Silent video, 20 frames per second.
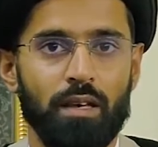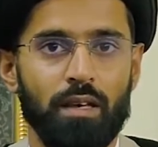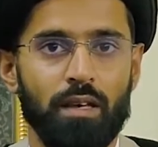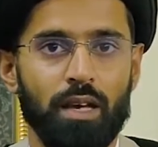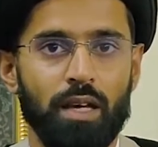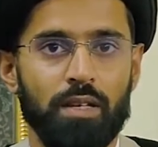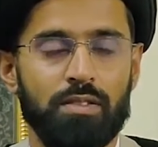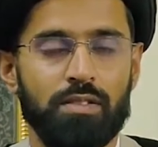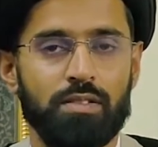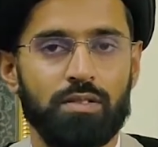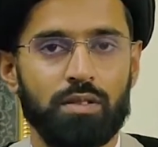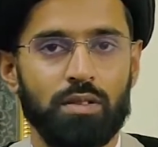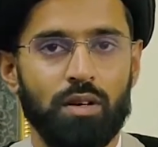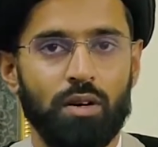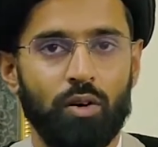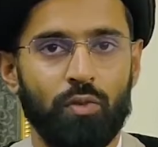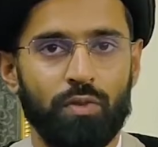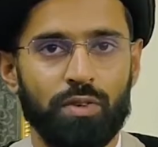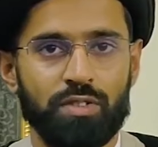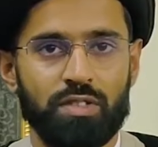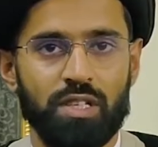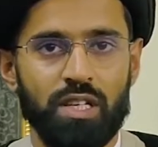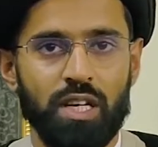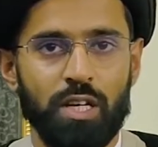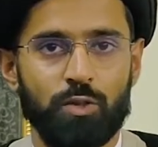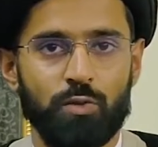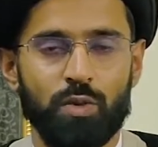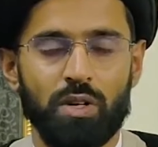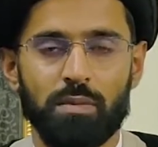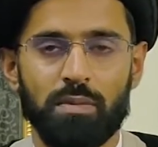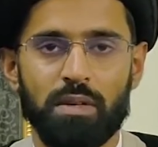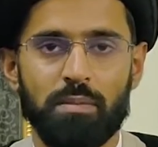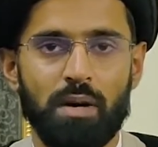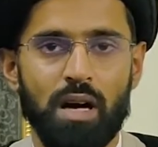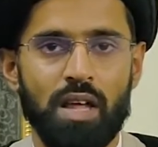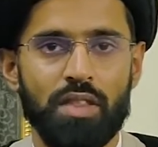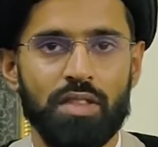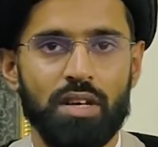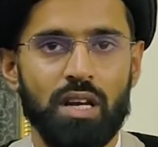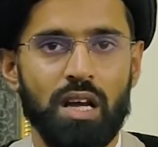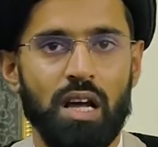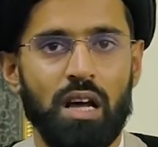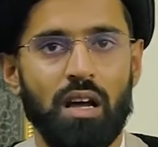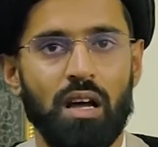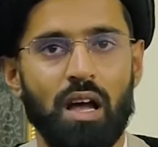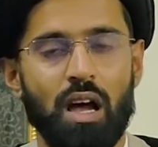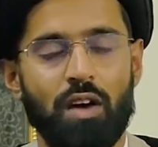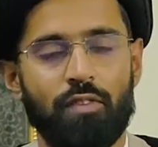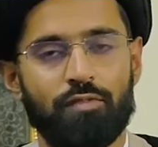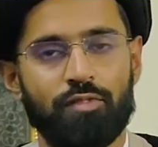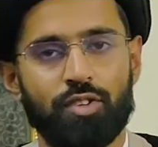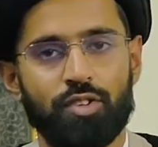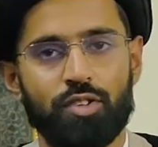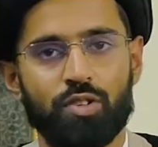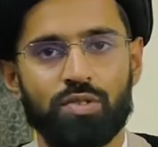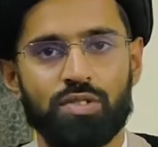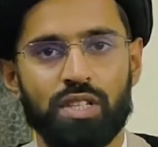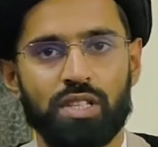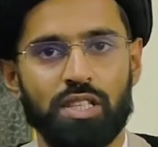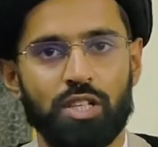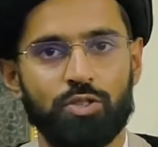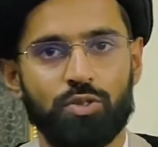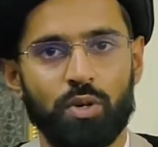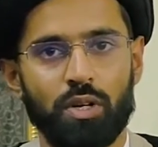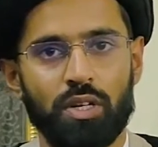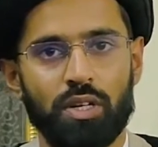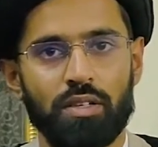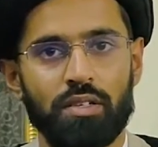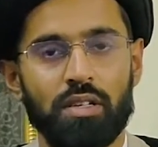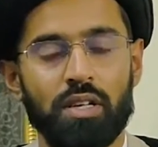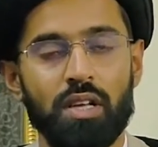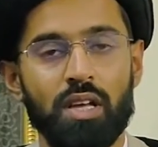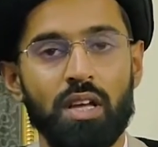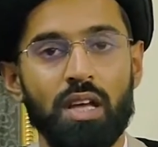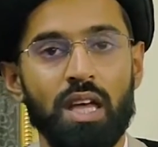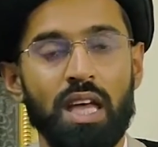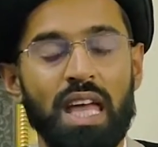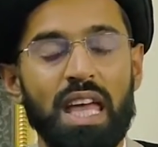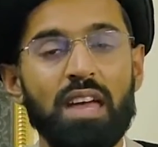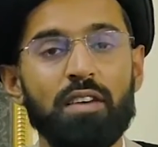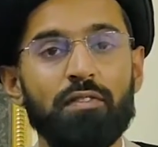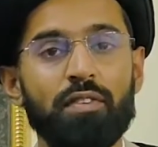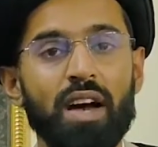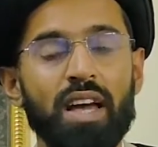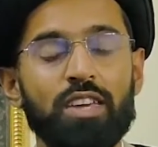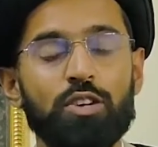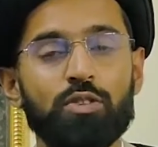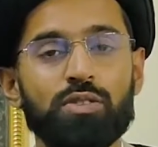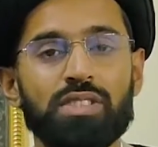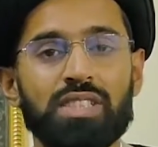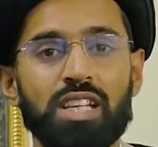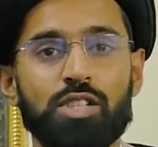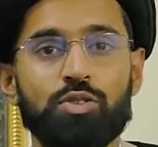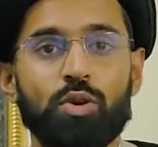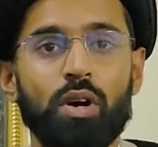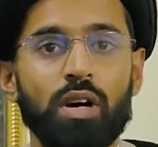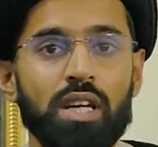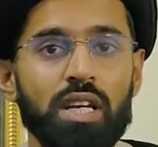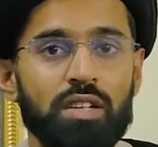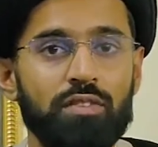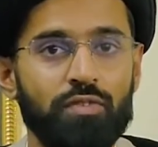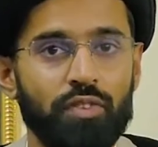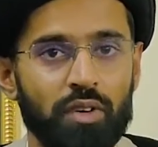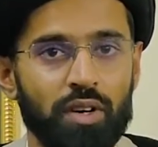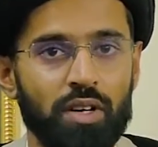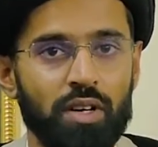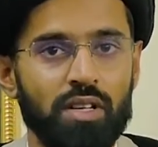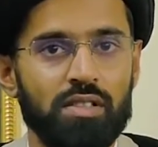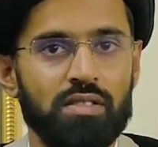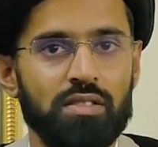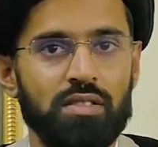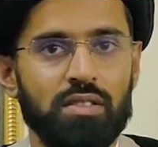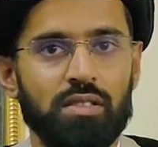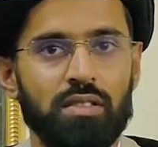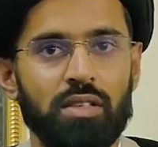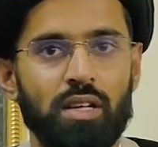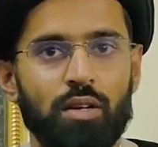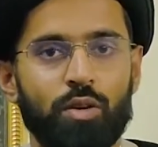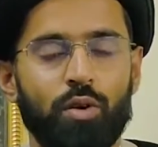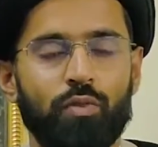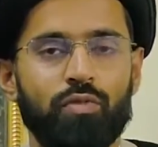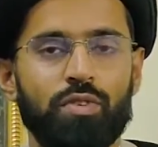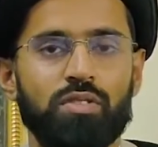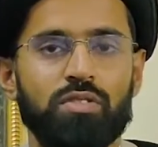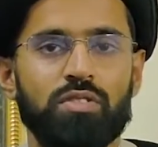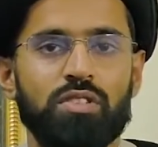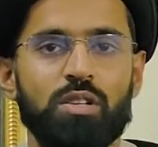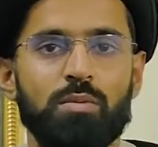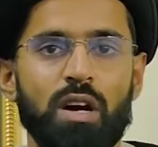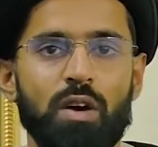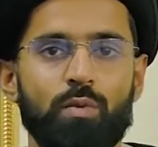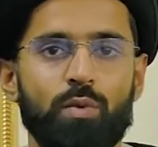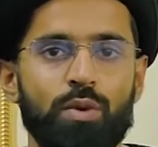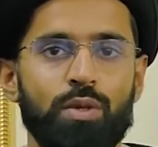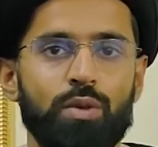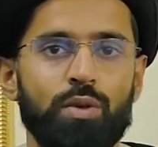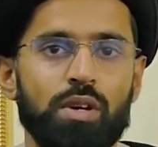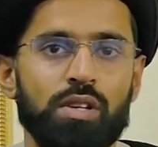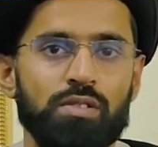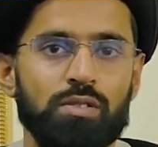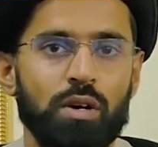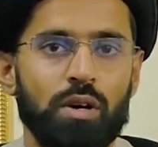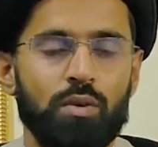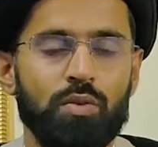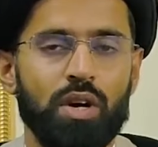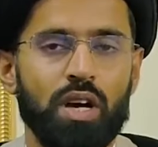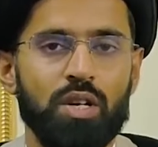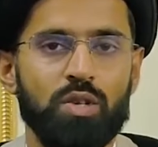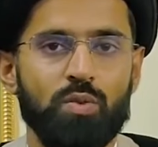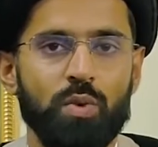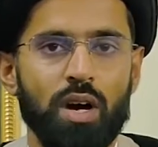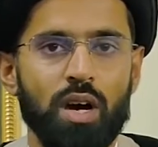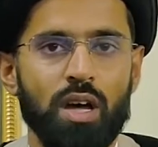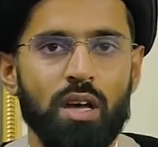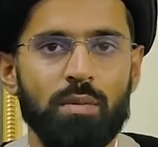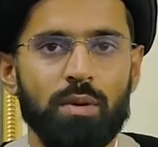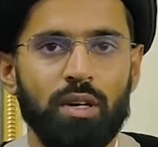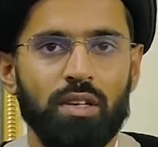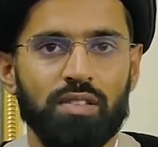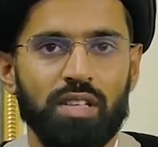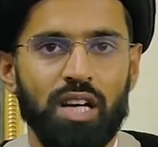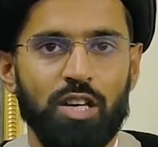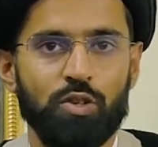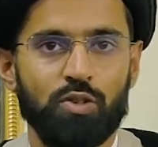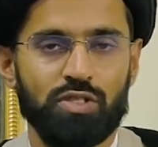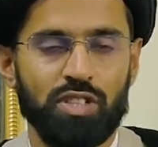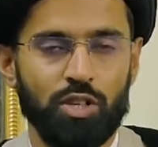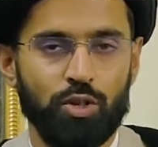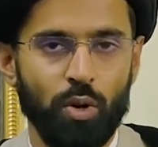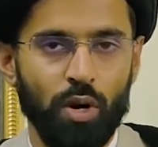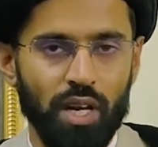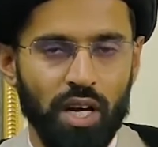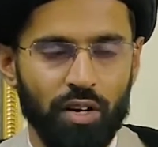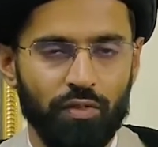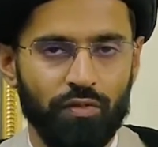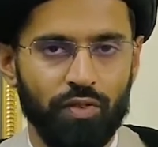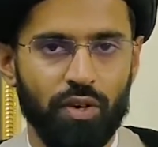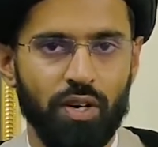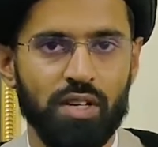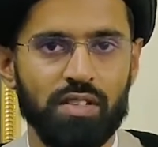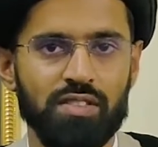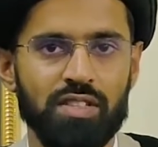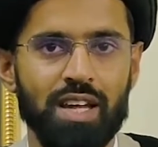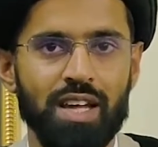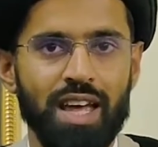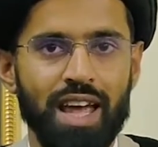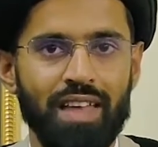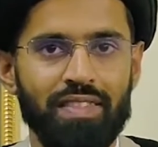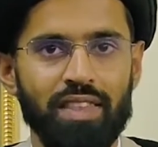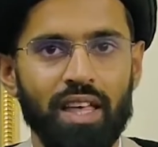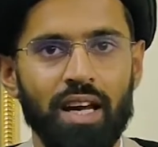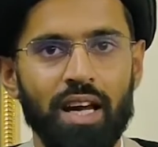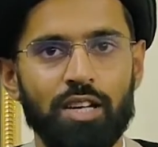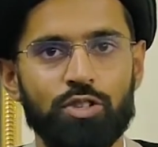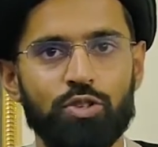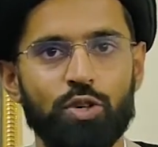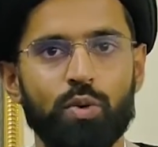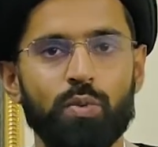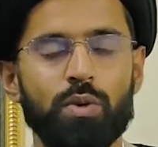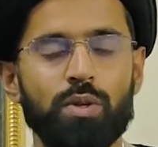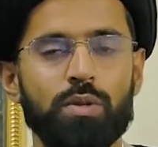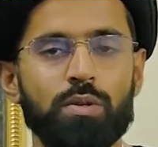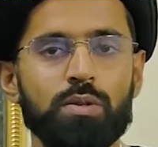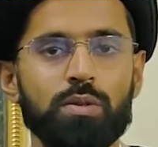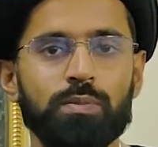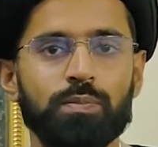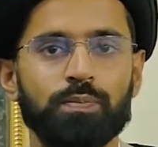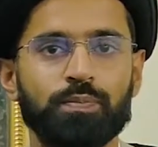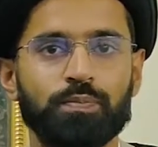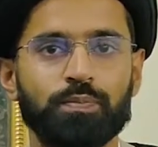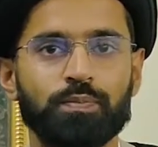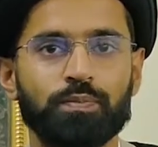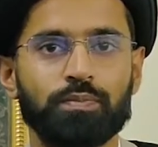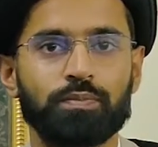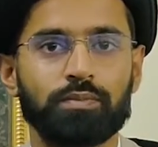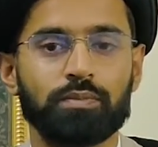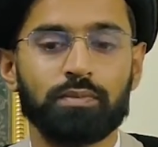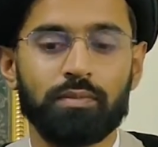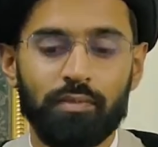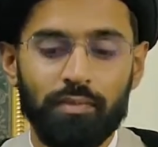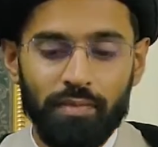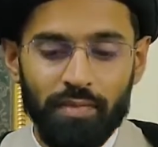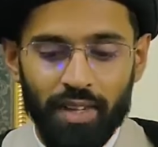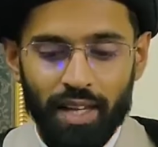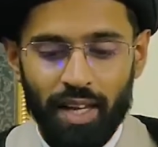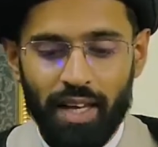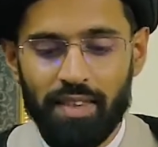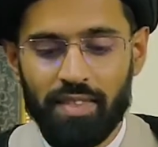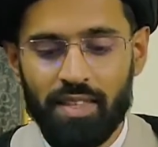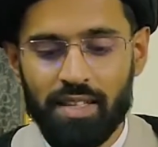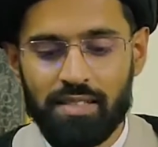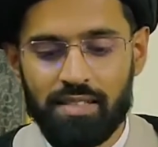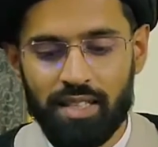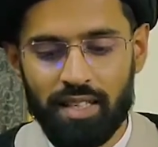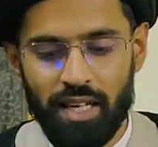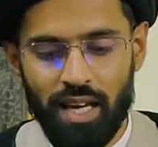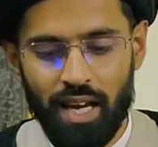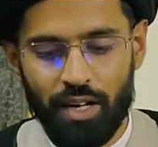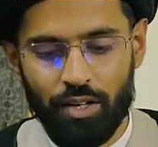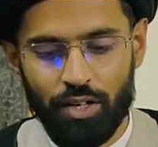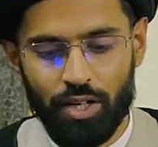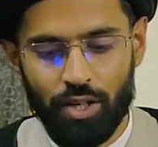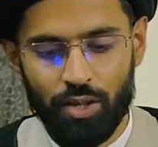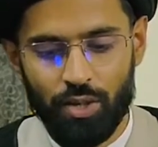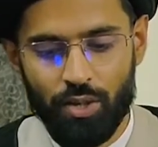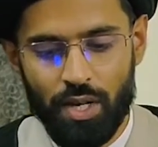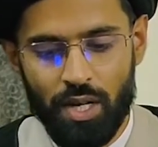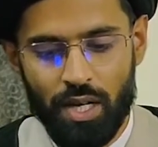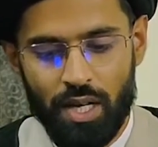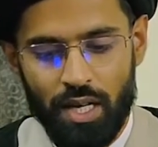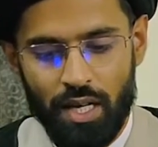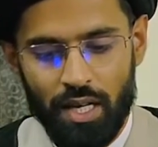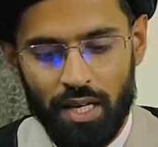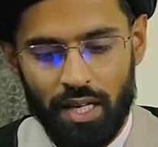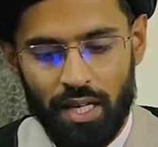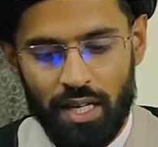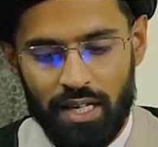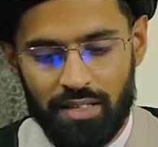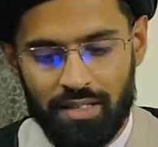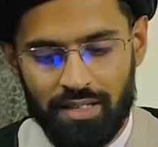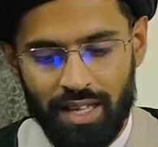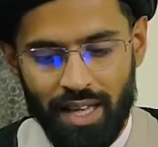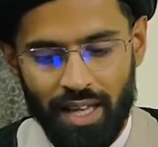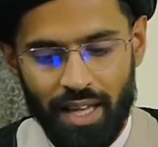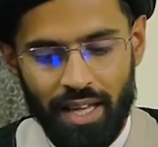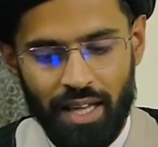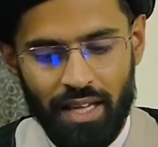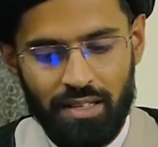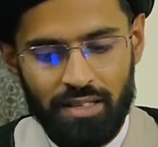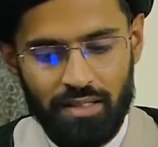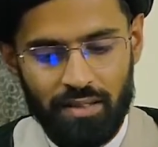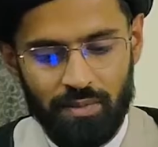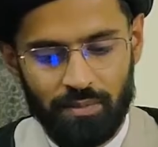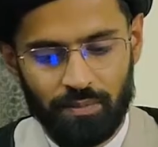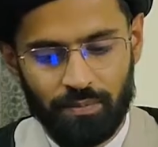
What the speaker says: It's obviously it will be batil after using the toilet. If I use the toilet first, then obviously my wudu is all right. Why? Because I used the toilet first and then I took wudu. In this scenario, he says,